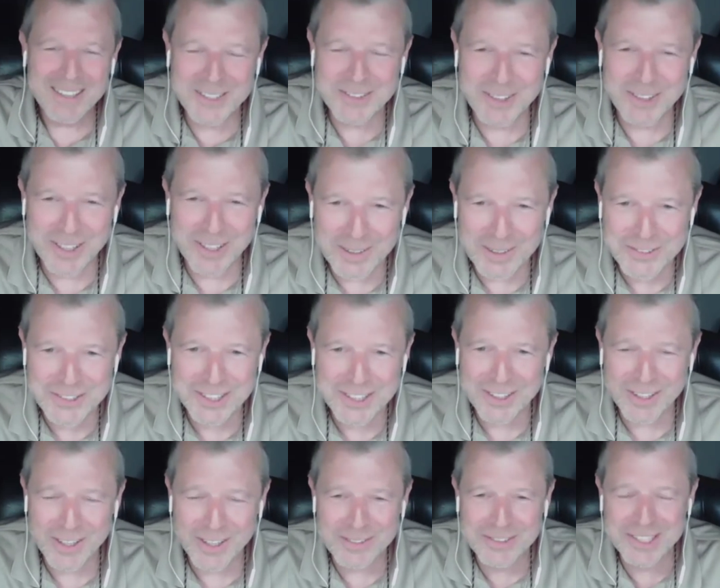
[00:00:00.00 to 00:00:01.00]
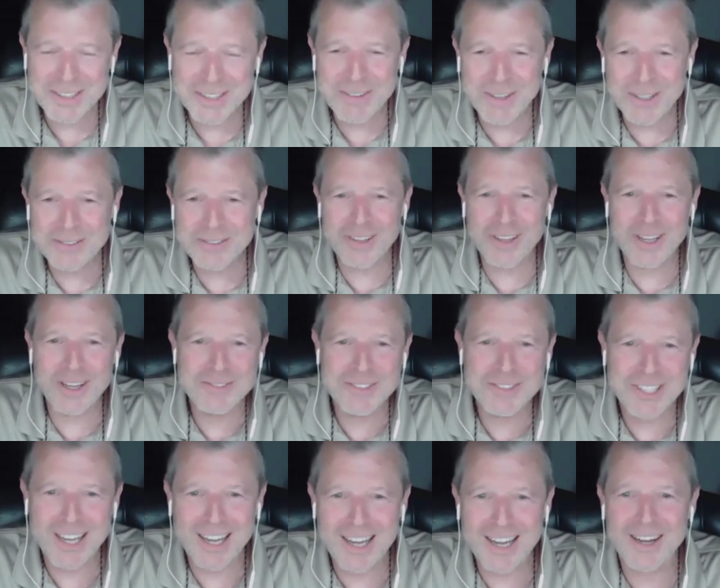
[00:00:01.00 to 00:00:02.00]
His love, Steve-O's love
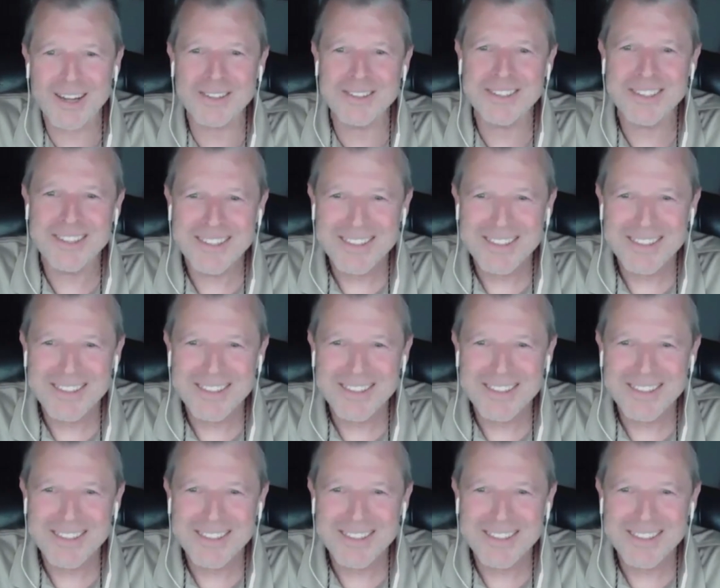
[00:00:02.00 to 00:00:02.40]
child.